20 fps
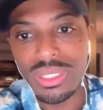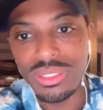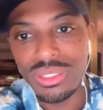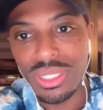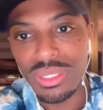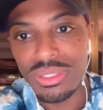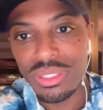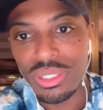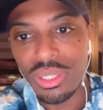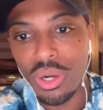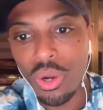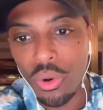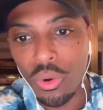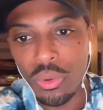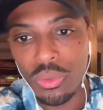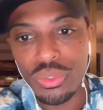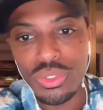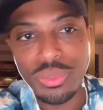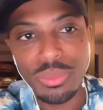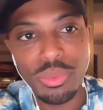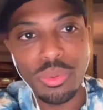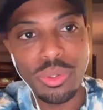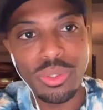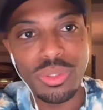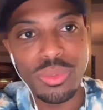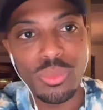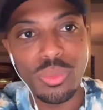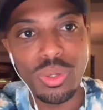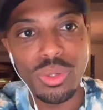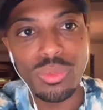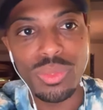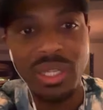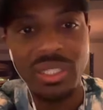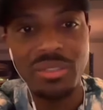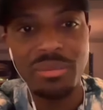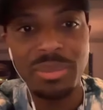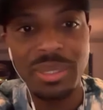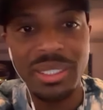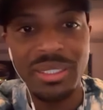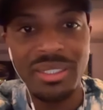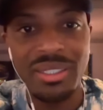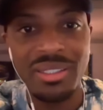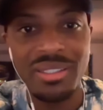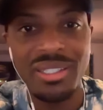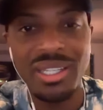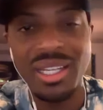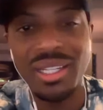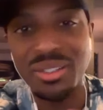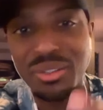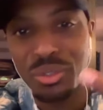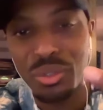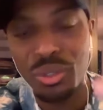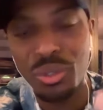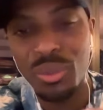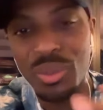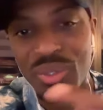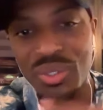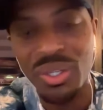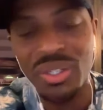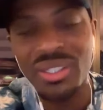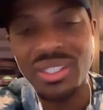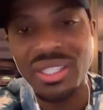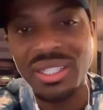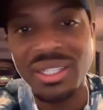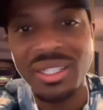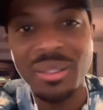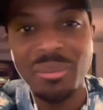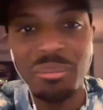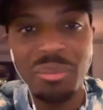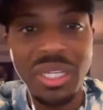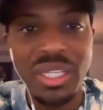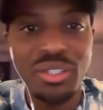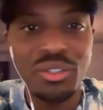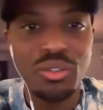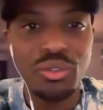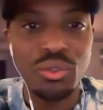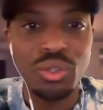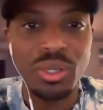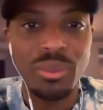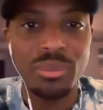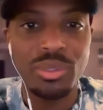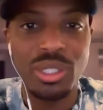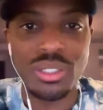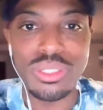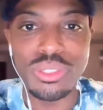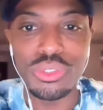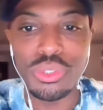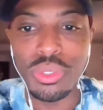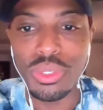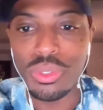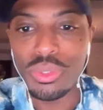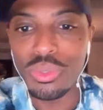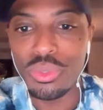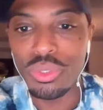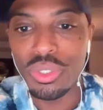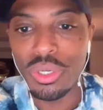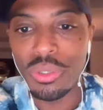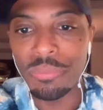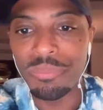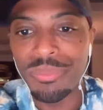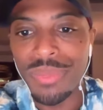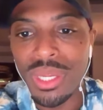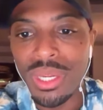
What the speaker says: Shout out to Cole supporting the work. Writes, Peace of the Saints. Quote was on the men's trip. Shout out to Joel Acudo.